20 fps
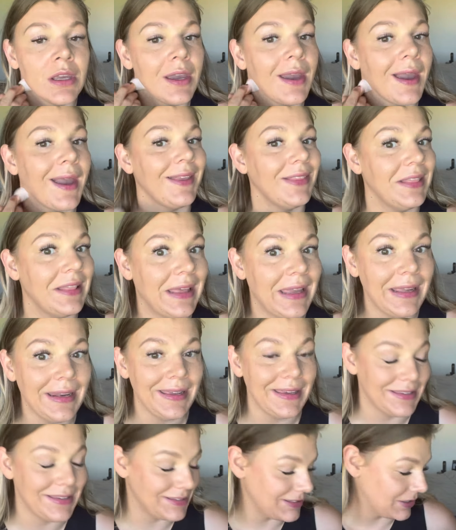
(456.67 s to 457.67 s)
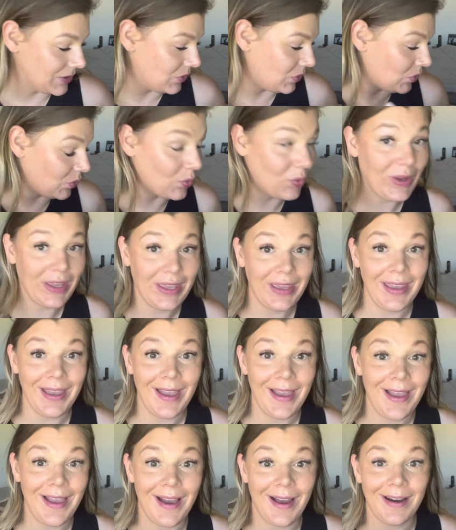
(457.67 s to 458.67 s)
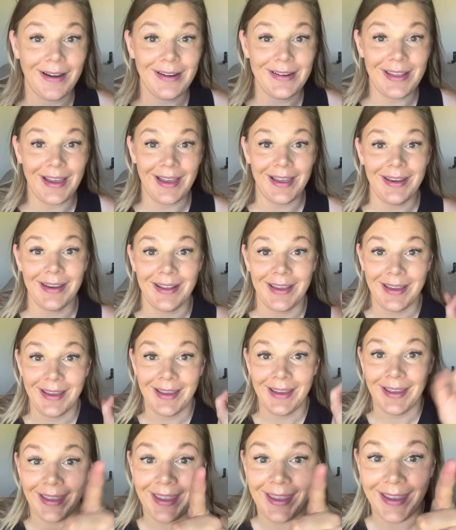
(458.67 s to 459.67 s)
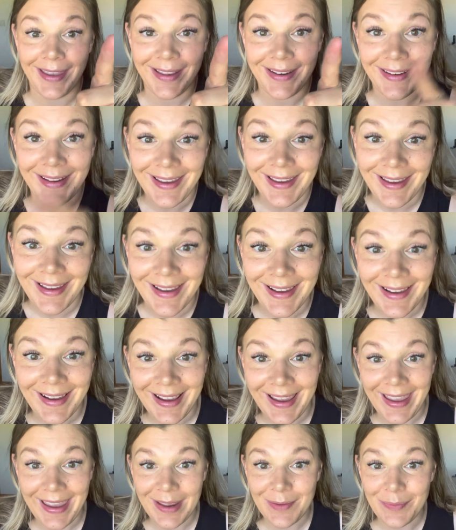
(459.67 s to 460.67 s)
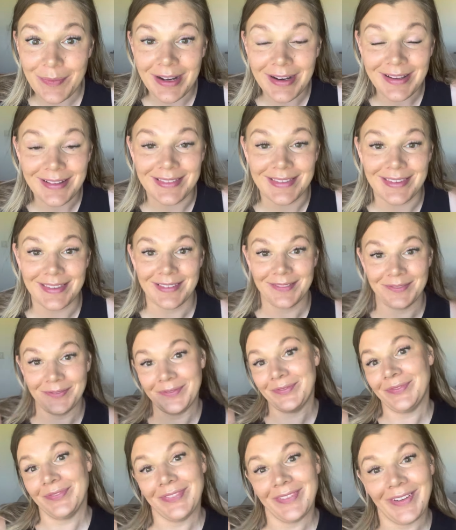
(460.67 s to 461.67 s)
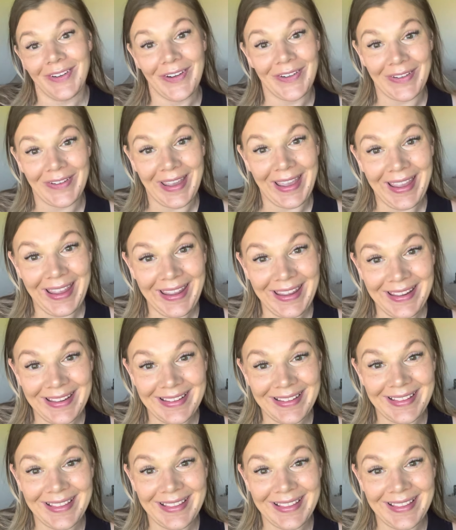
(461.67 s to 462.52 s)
And ladies, we are done in 8 minutes, okay?